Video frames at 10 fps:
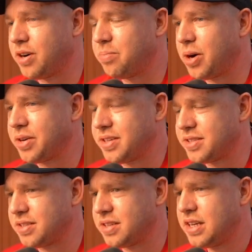our
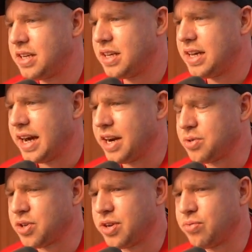bodies, and it
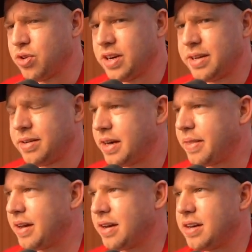was only really, I
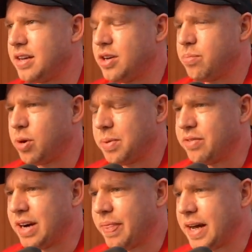think, probably
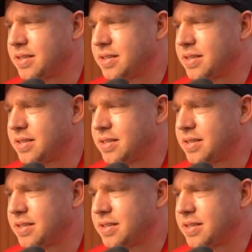around that